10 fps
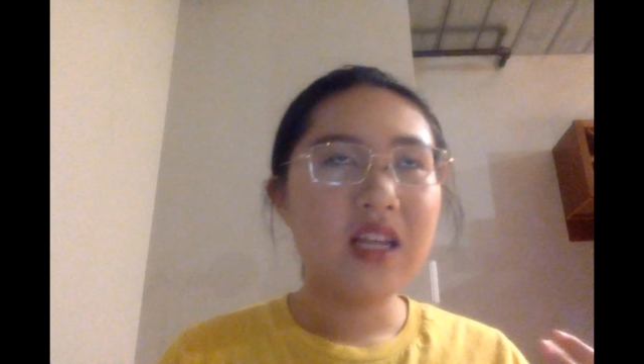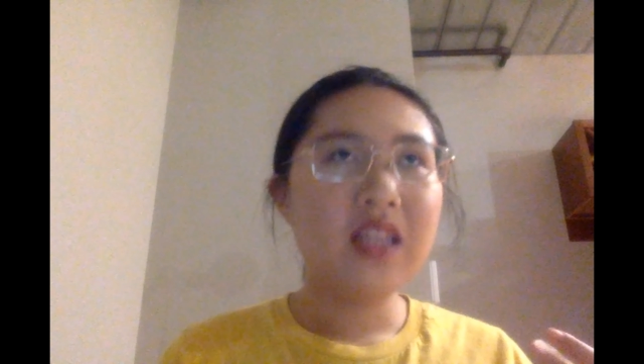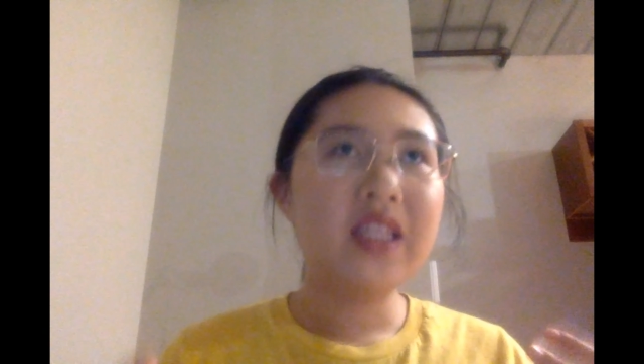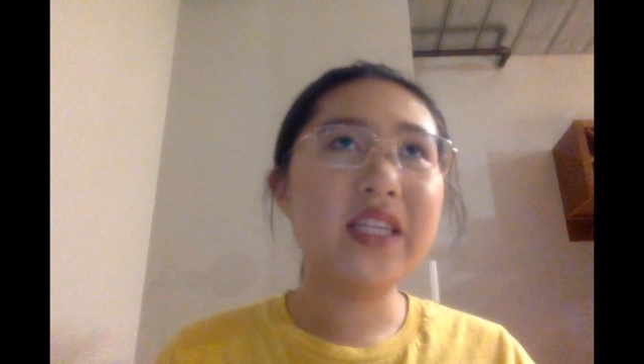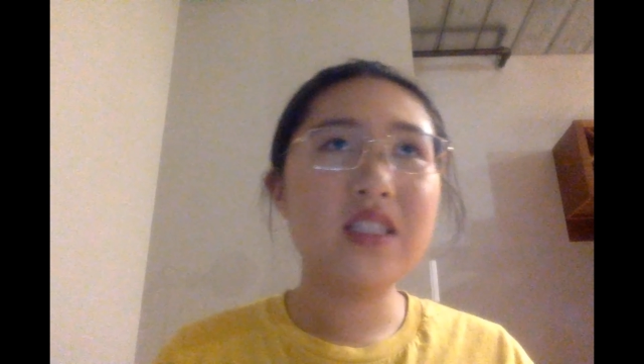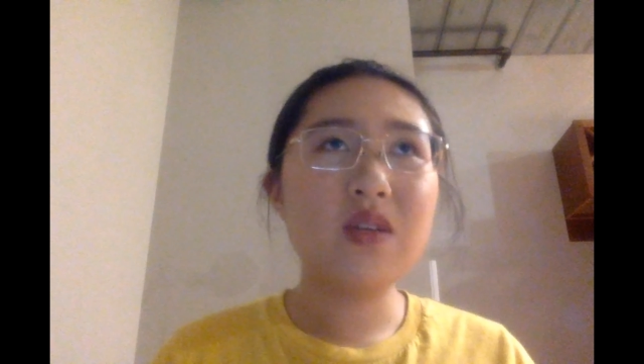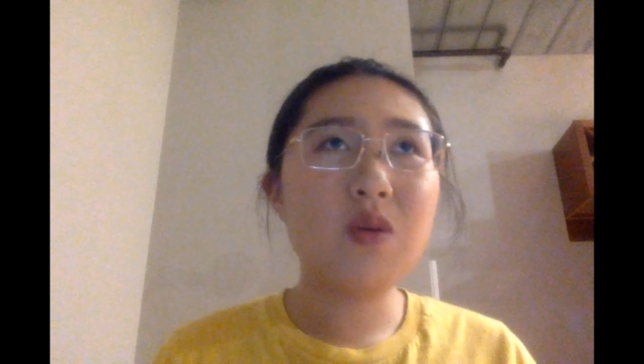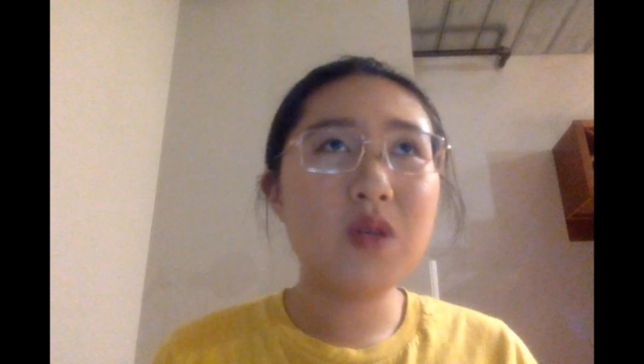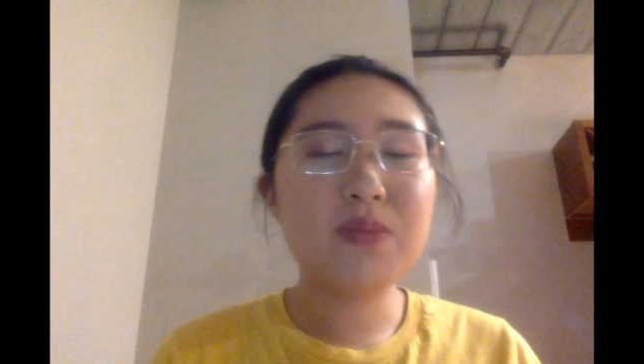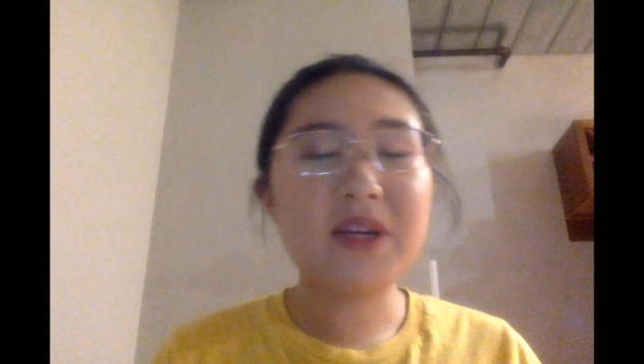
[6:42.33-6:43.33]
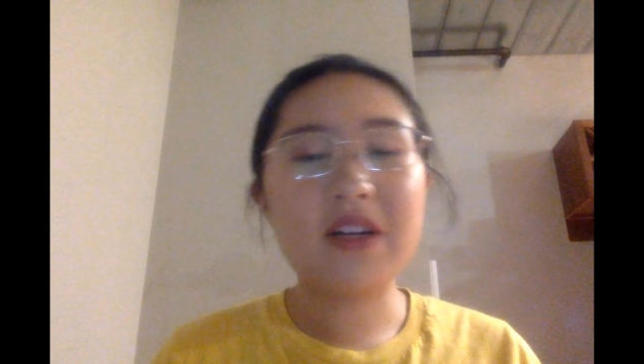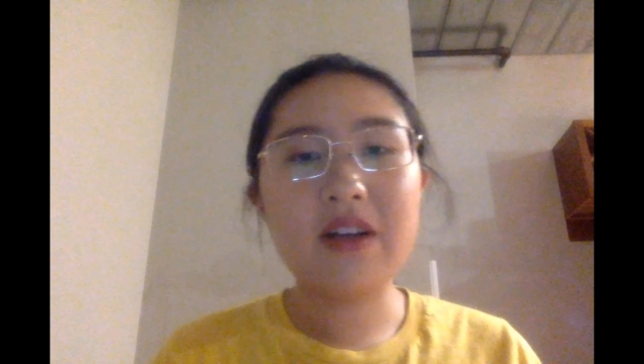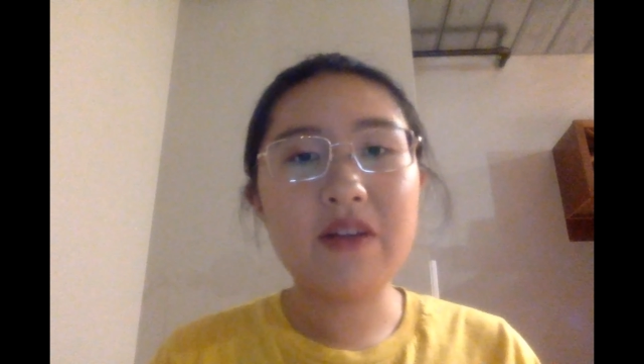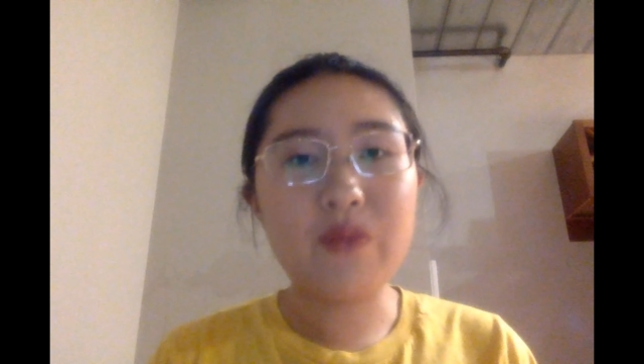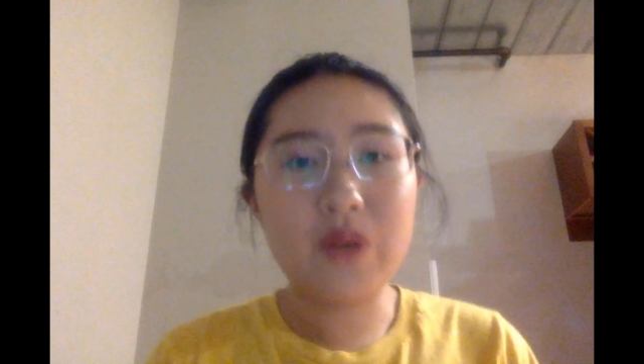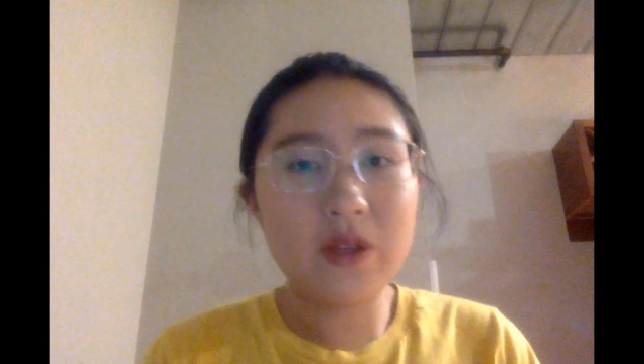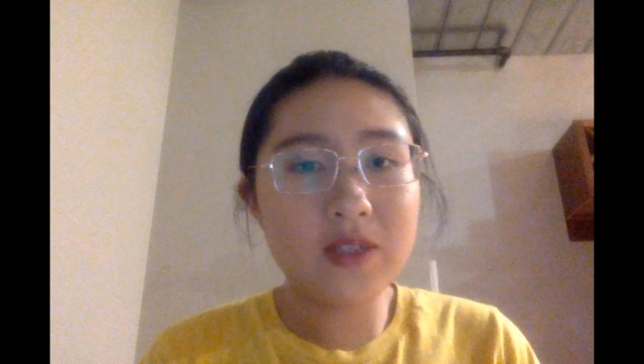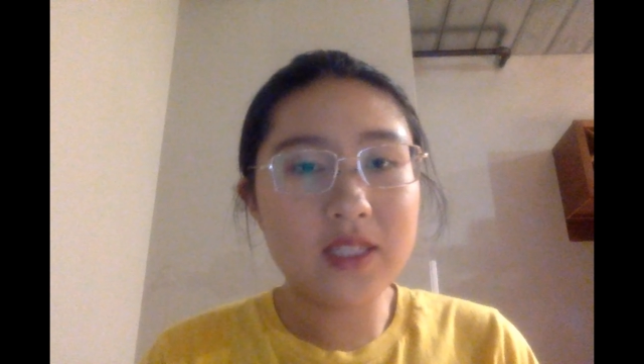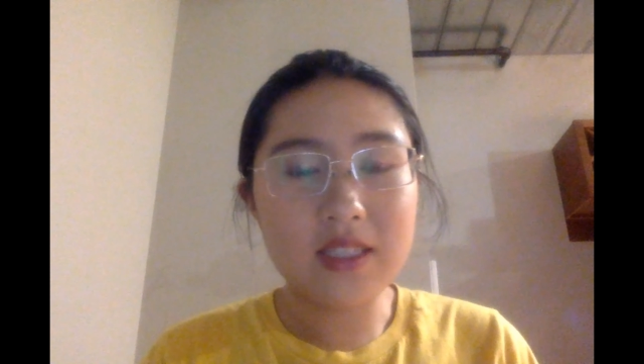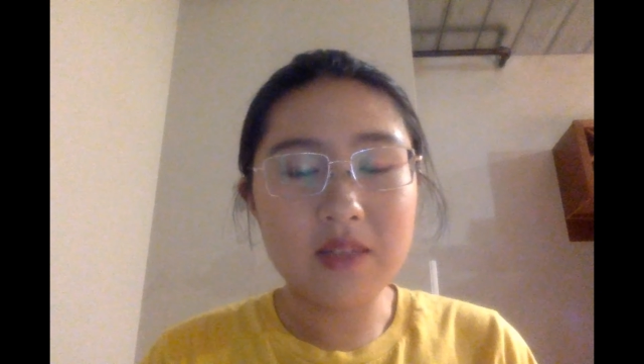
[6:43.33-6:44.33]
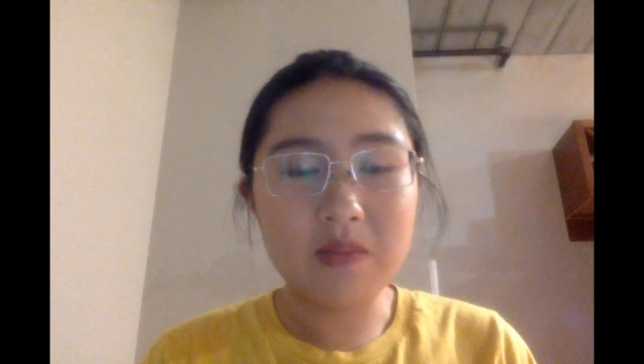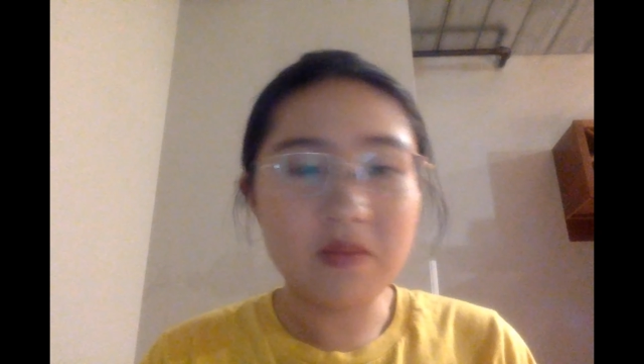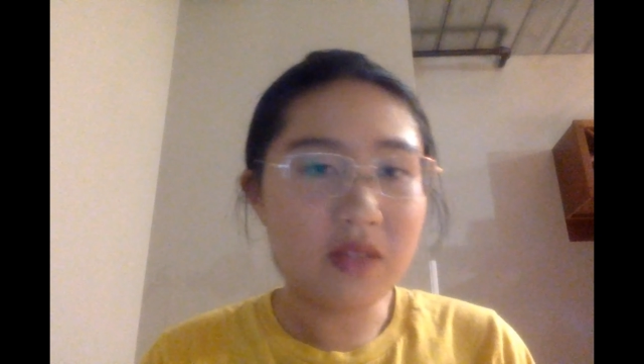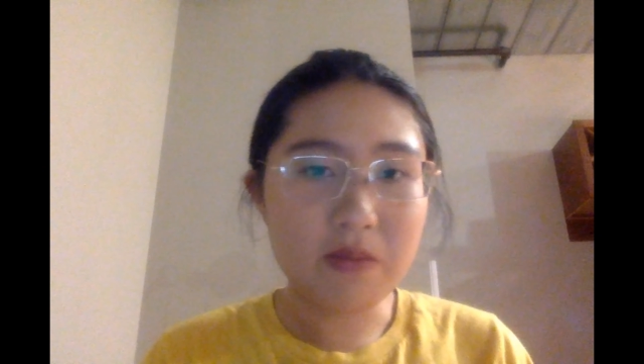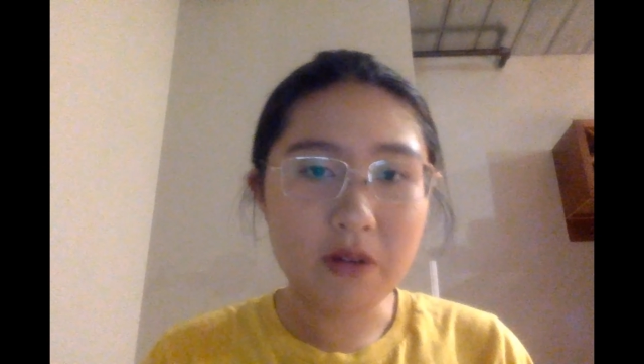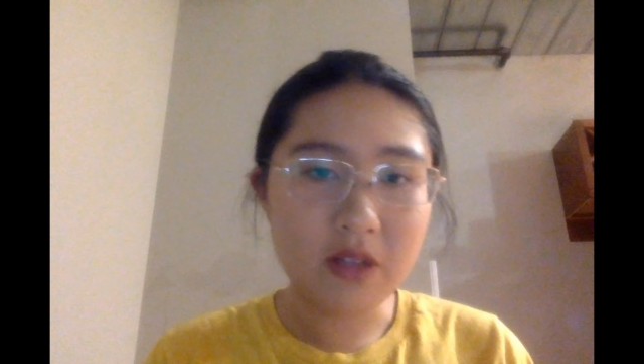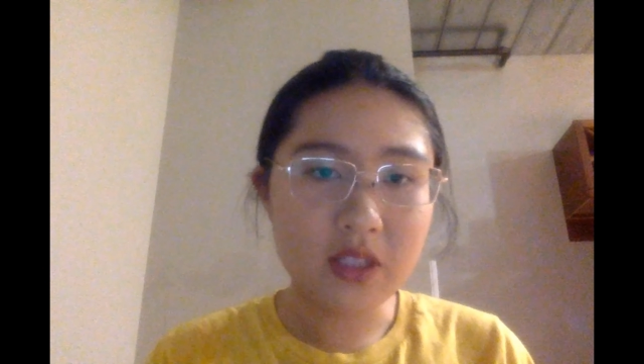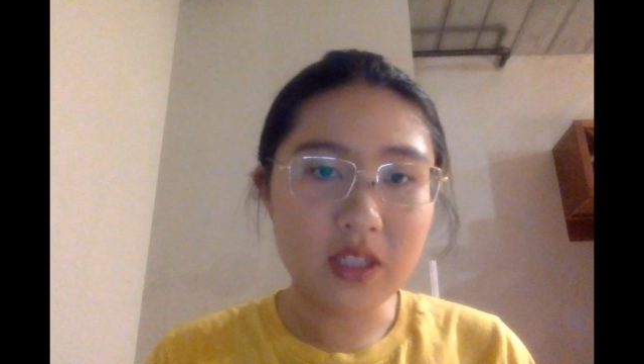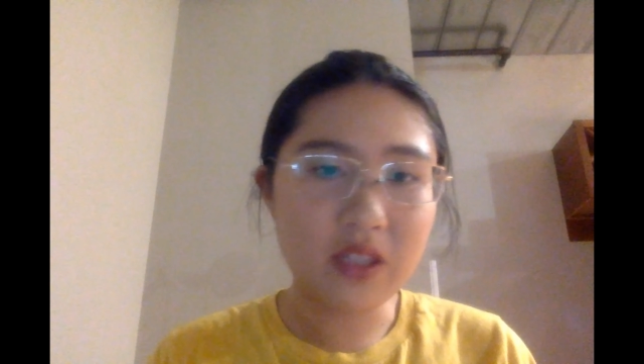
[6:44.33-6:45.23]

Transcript: things always better if when you see them in person,